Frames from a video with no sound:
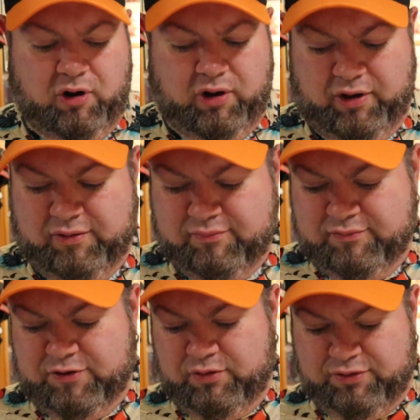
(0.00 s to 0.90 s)
Alright,
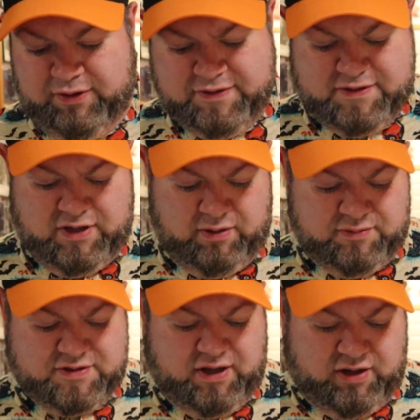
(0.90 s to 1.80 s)
two things in, I'm
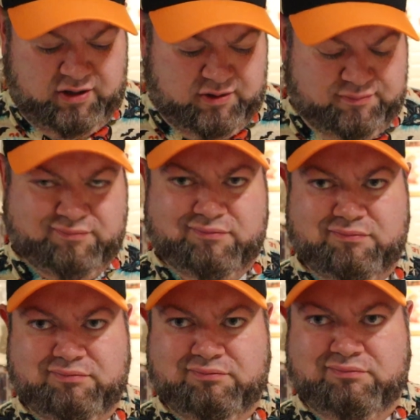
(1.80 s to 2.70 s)
just kind of...
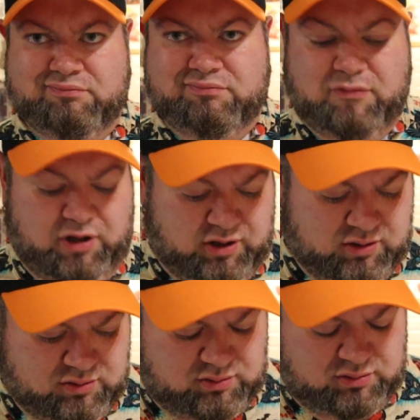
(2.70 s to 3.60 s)
Eh.